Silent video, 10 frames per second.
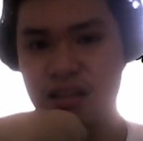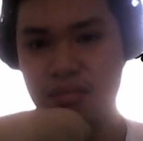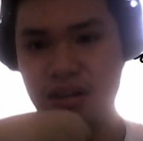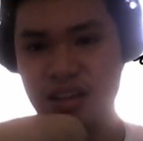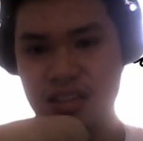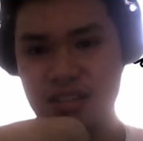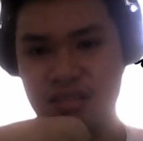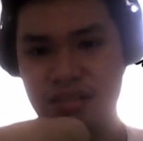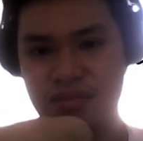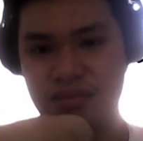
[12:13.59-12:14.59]
Broadcast
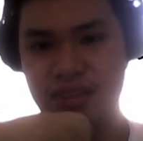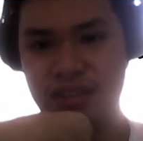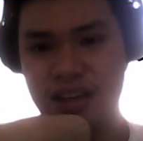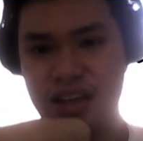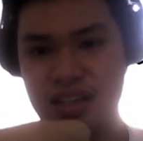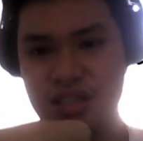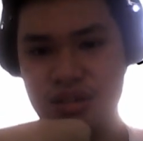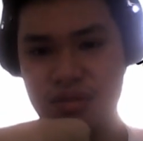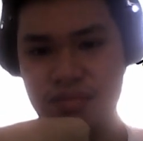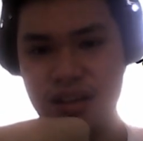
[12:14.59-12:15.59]
storm. It is
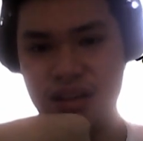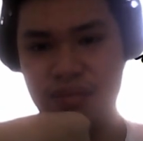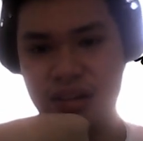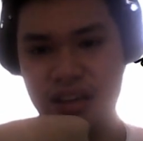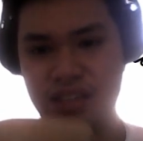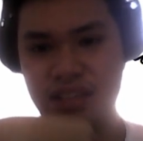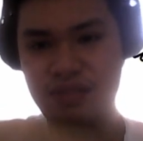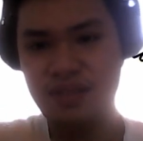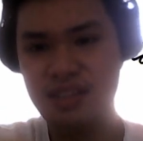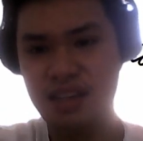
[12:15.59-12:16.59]
so many broadcast
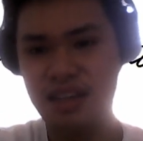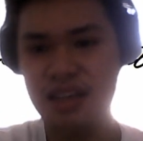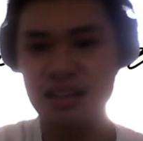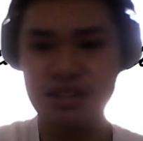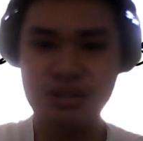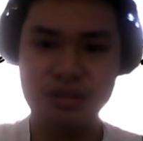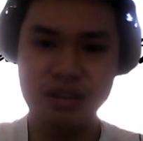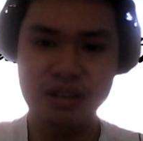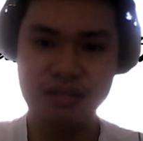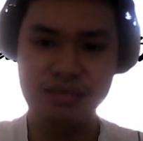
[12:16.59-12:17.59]
frames in the layer 2
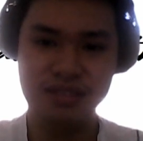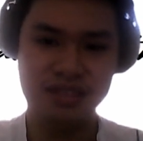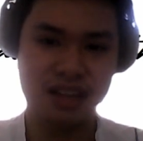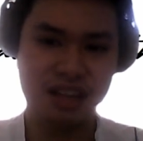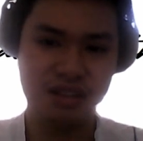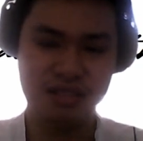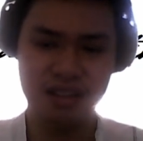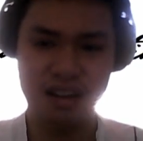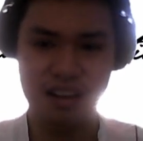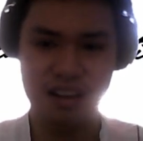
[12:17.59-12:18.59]
loop that use
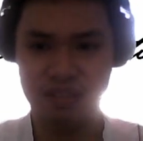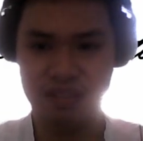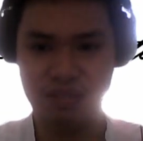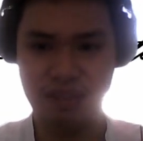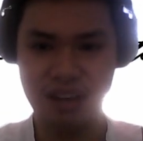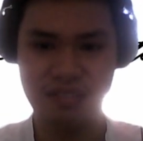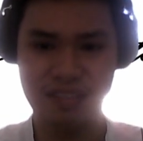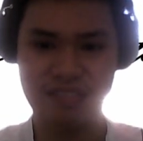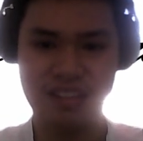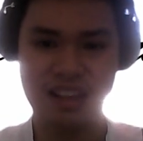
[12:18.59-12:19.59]
all available bandwidth